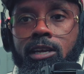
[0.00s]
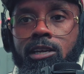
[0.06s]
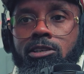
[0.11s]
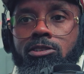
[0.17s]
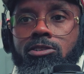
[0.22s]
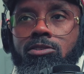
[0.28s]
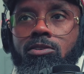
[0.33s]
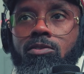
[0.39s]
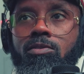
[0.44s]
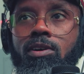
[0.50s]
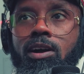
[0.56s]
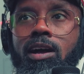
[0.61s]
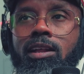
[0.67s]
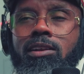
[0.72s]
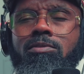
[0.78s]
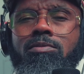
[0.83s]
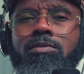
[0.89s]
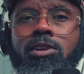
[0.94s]
So
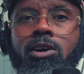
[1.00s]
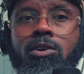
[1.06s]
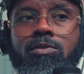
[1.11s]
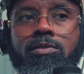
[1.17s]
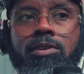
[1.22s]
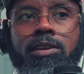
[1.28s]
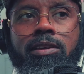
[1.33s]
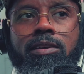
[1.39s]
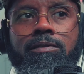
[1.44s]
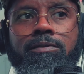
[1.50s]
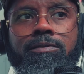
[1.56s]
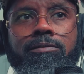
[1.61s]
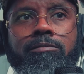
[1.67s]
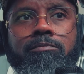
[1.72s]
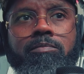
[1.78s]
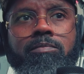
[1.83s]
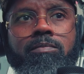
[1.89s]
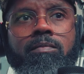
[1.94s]
I don't know if
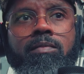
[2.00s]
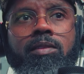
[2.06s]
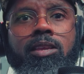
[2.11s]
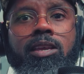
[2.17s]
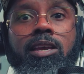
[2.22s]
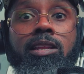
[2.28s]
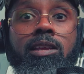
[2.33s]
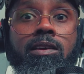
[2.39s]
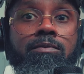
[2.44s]
any